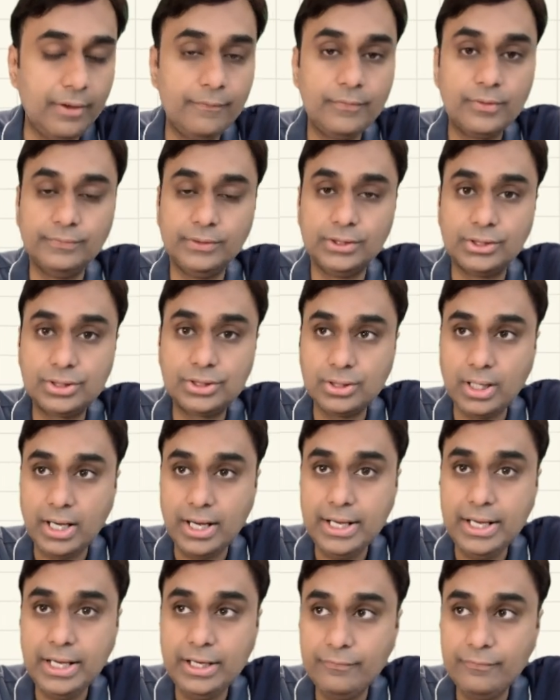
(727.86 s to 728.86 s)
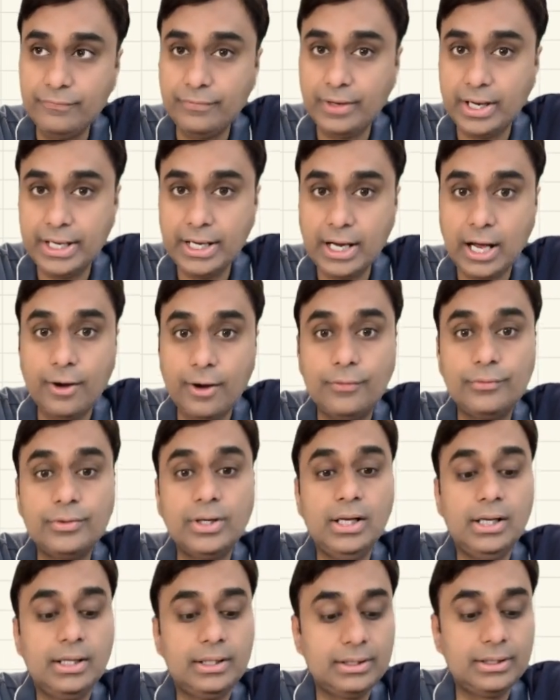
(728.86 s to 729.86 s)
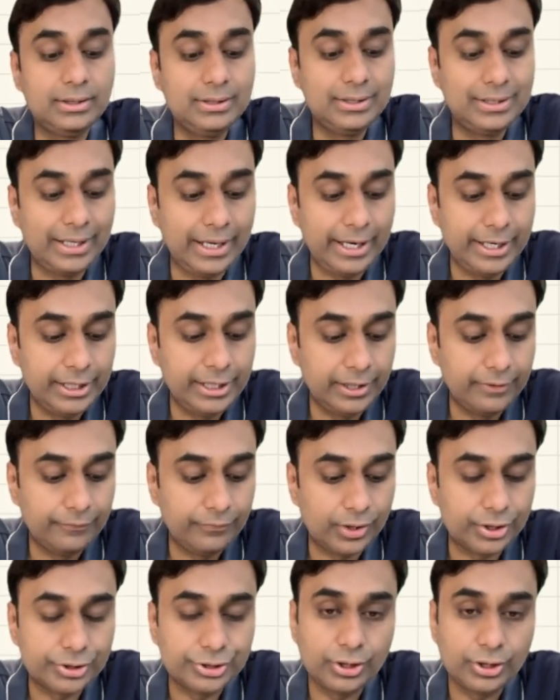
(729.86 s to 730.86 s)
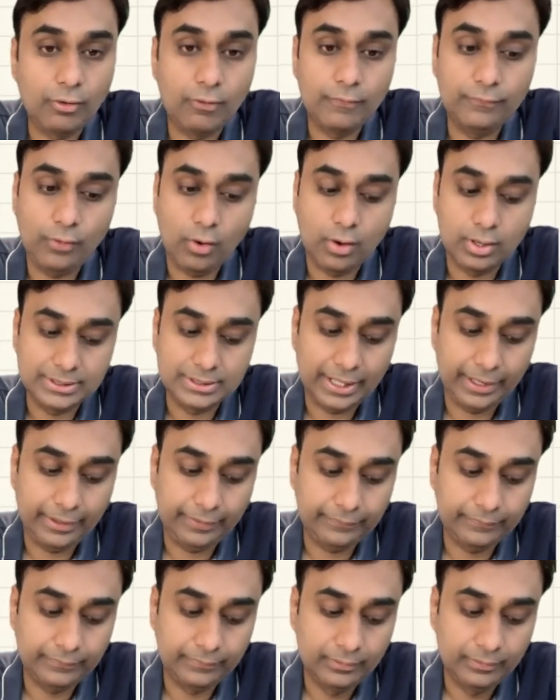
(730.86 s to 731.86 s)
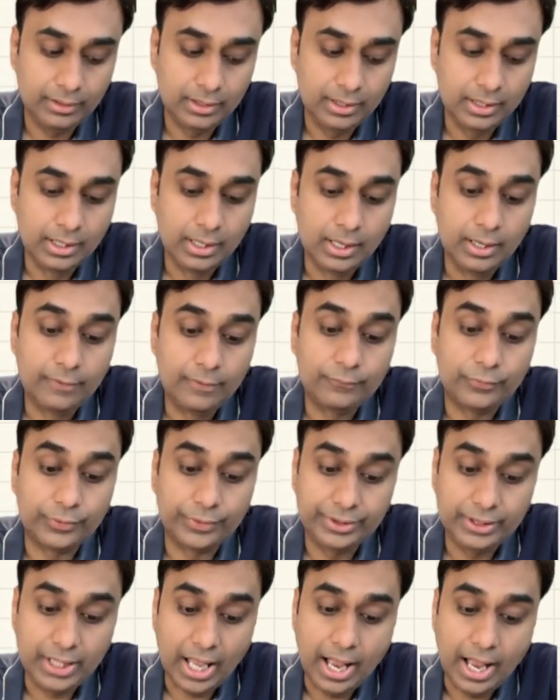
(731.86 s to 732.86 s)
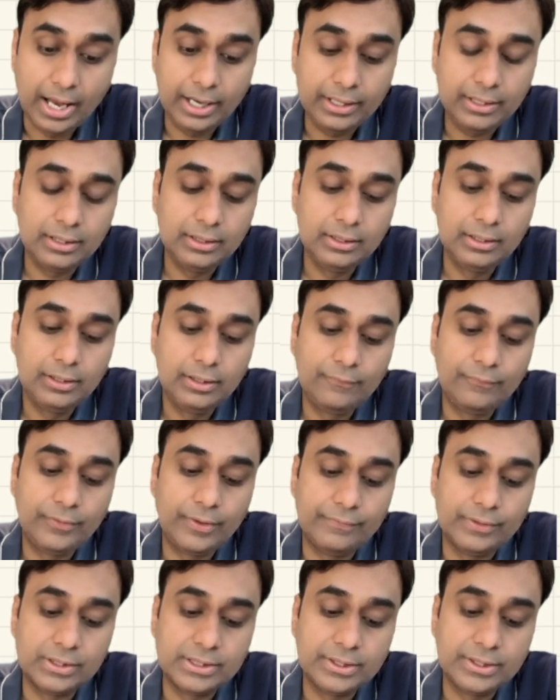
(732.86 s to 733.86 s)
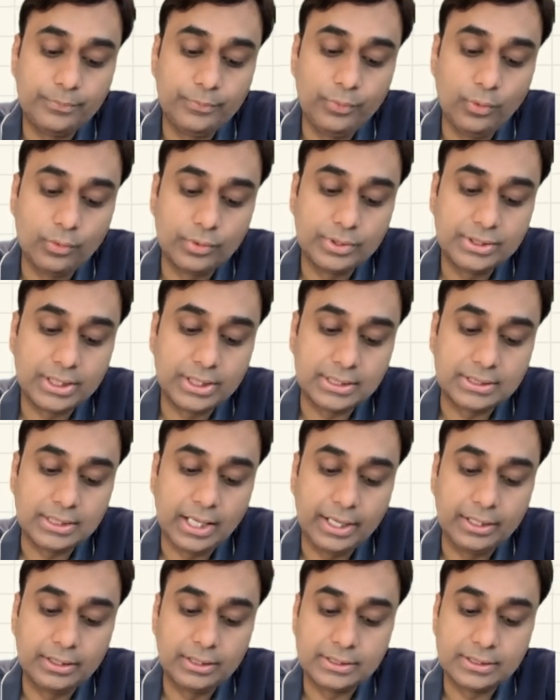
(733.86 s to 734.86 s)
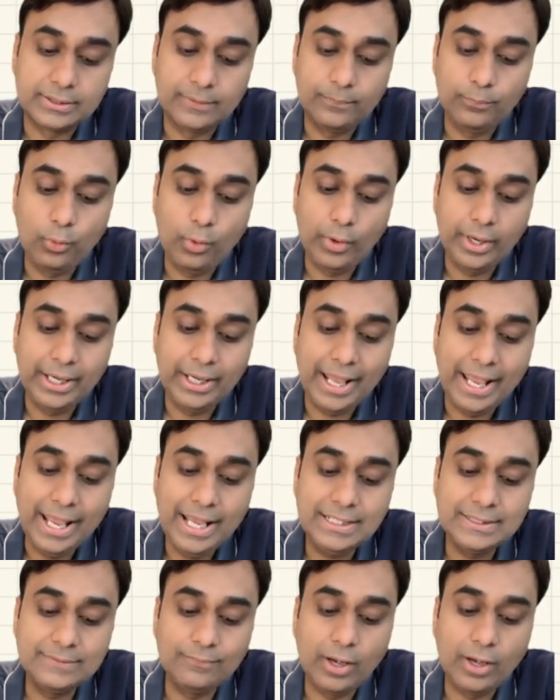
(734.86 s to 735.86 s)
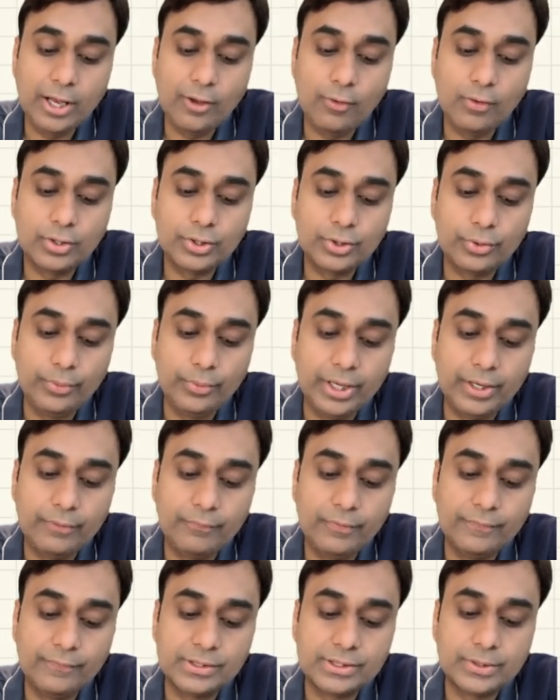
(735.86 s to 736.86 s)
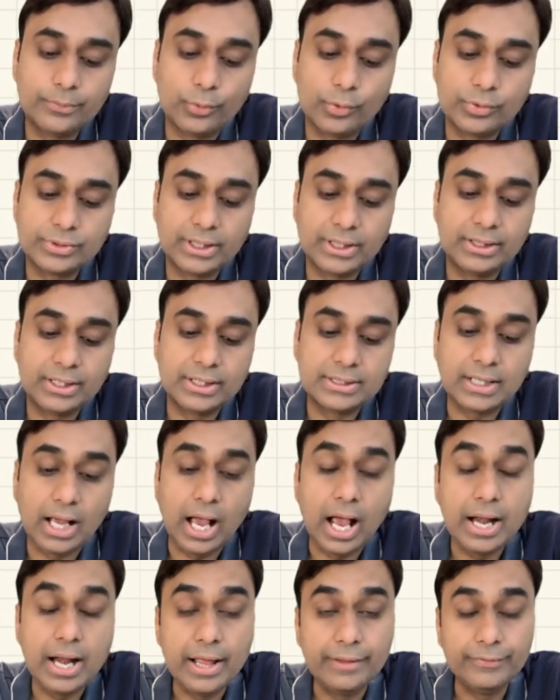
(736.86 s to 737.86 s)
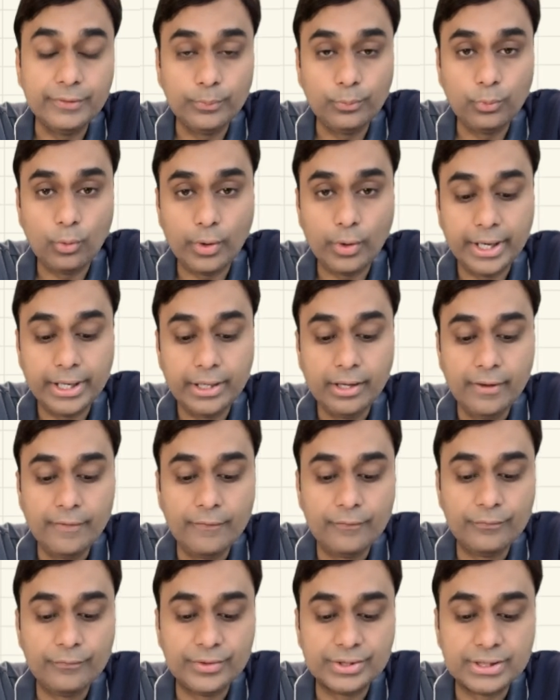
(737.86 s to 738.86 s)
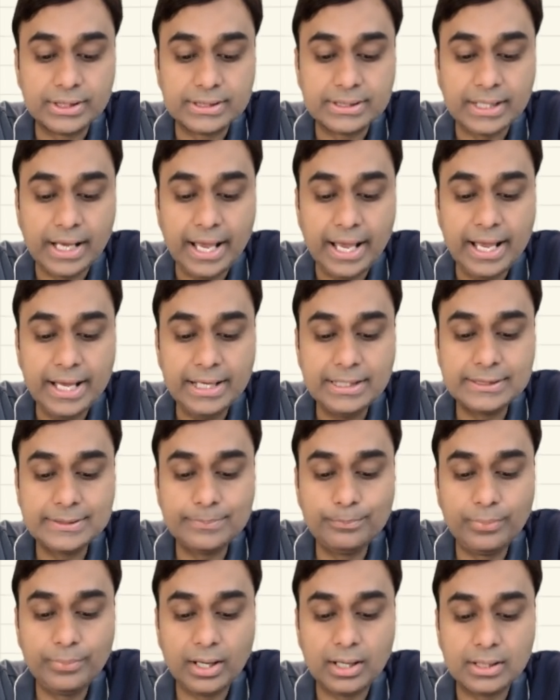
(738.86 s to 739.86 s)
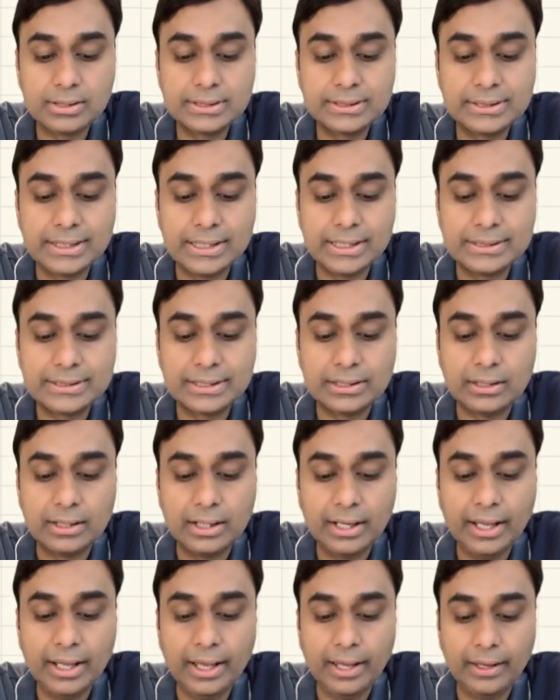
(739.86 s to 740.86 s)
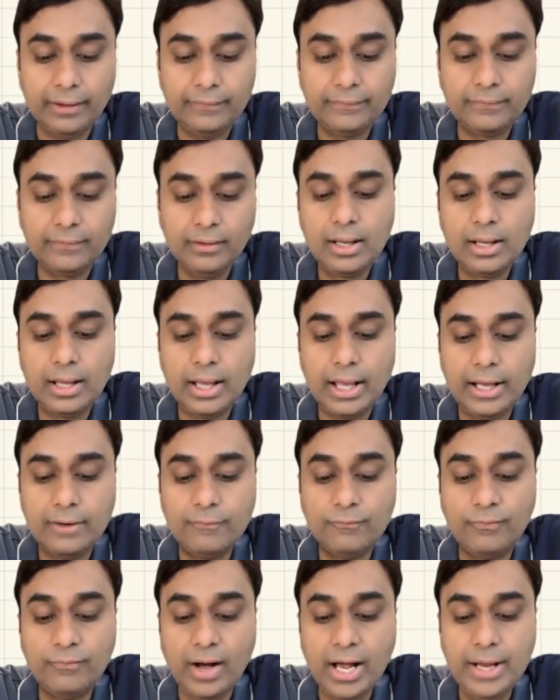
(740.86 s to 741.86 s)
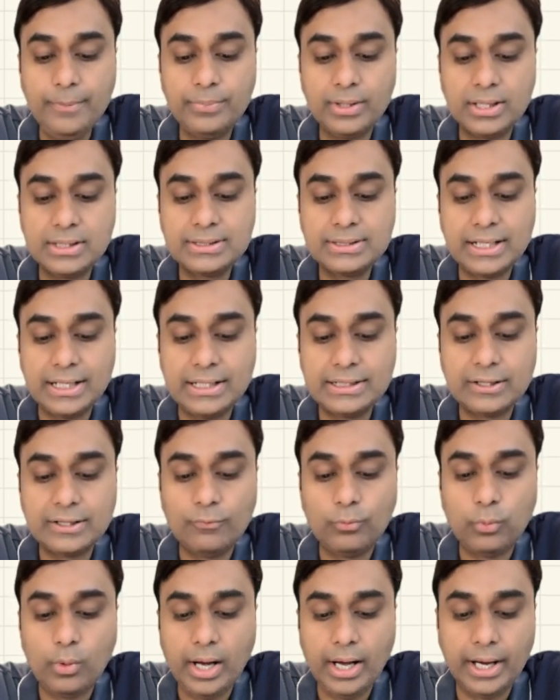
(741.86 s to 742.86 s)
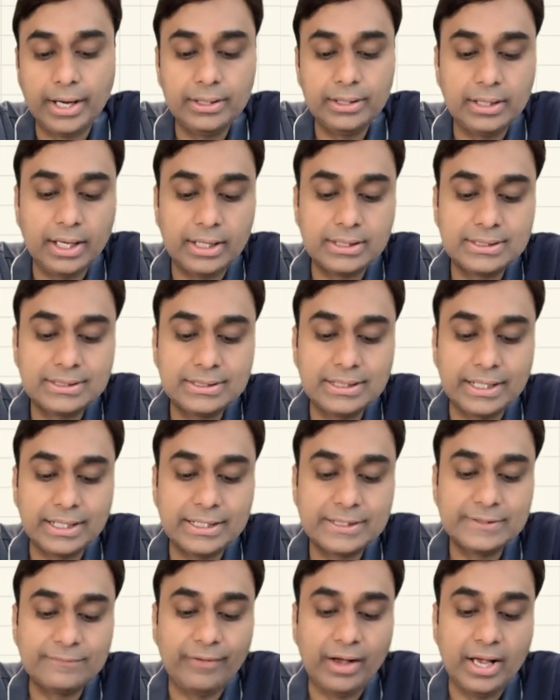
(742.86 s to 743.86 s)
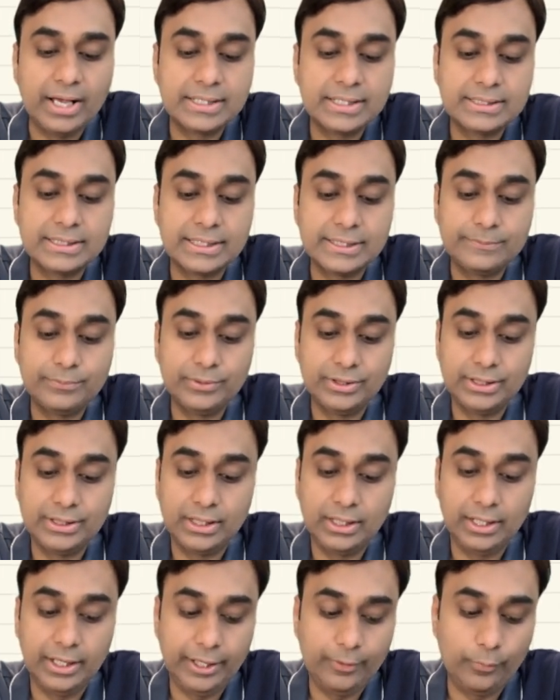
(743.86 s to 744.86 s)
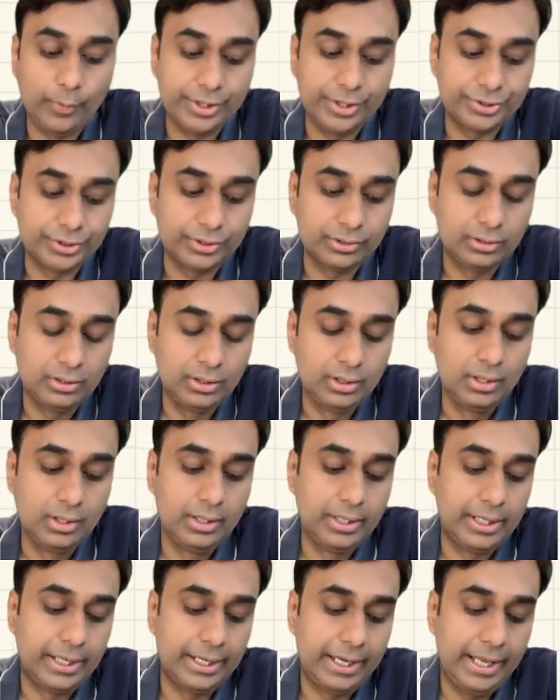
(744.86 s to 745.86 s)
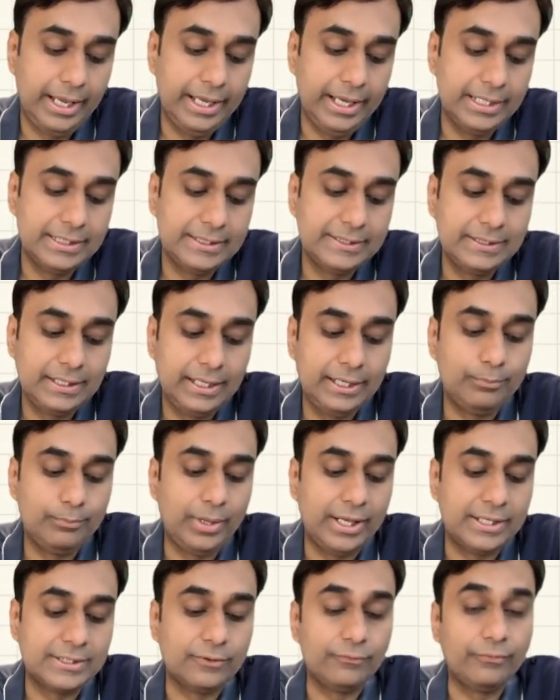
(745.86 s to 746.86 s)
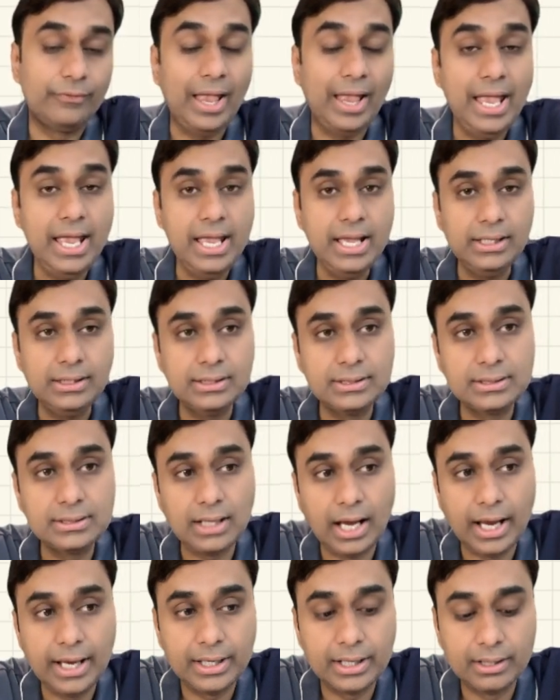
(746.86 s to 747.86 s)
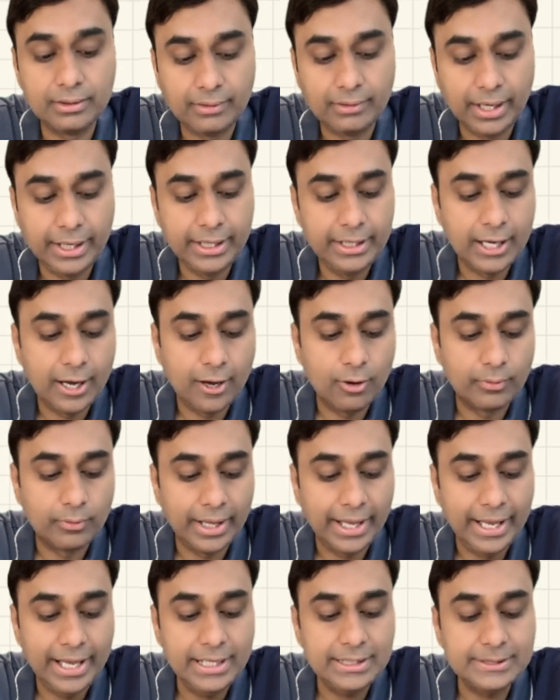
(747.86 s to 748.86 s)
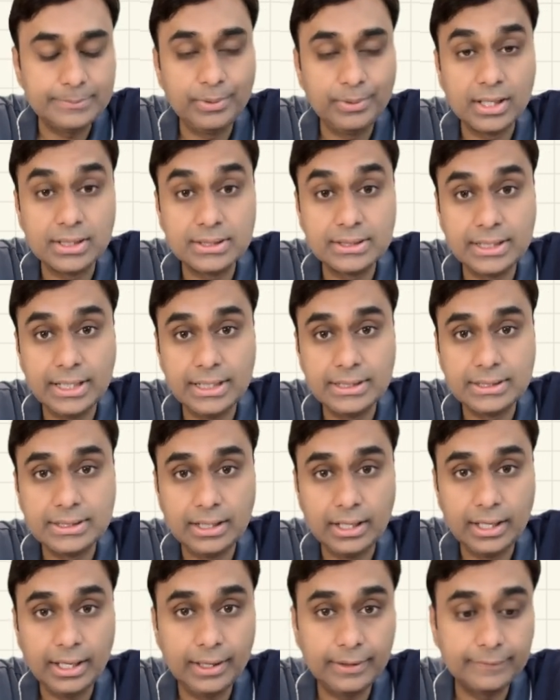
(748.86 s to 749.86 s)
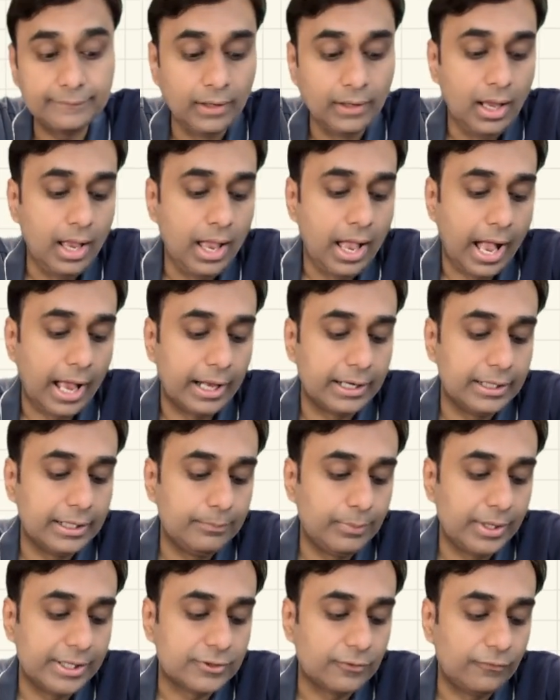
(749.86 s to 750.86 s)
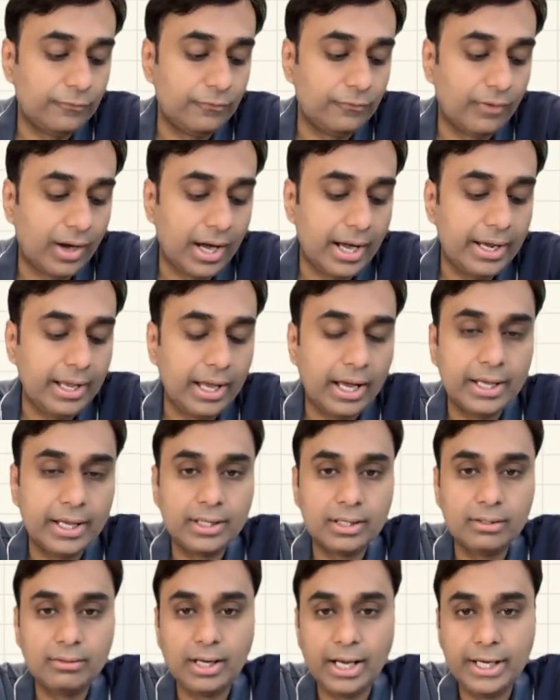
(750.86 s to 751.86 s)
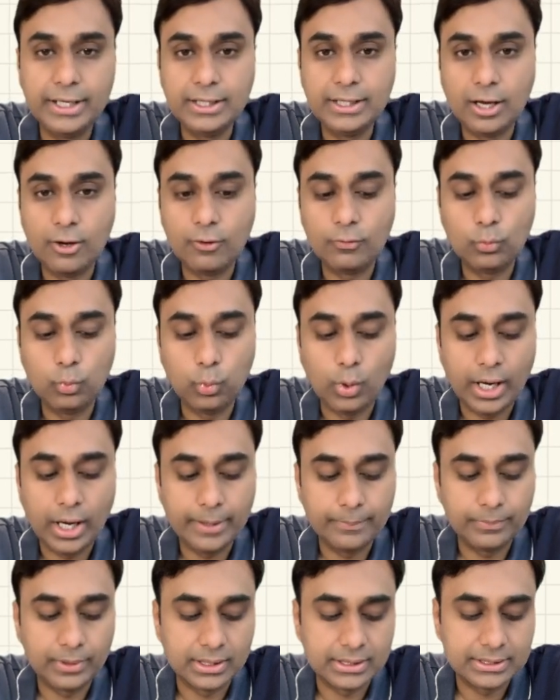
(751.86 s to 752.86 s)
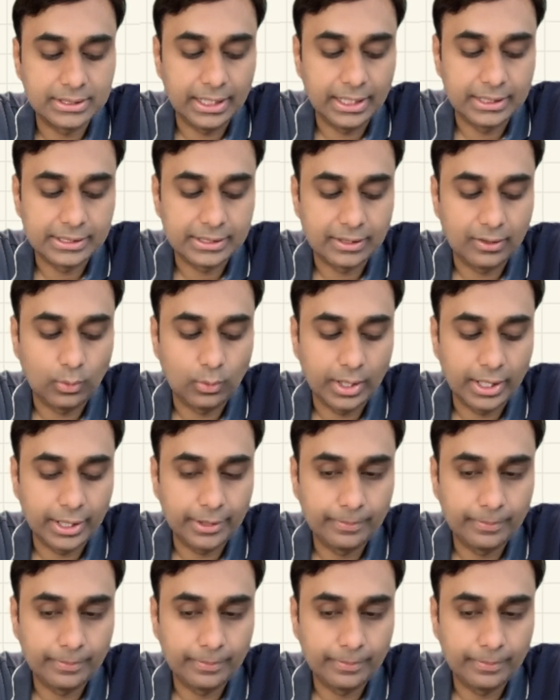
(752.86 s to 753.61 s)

We will try and find out the gradient function of cos x. For that, we will suppose, just like there's a point xy onto it, we will suppose that there's another point which is x plus delta x and y plus delta y that satisfies this particular equation. And hence, in place of x, I can write down x plus delta x, and in place of y, I can write down y plus delta y.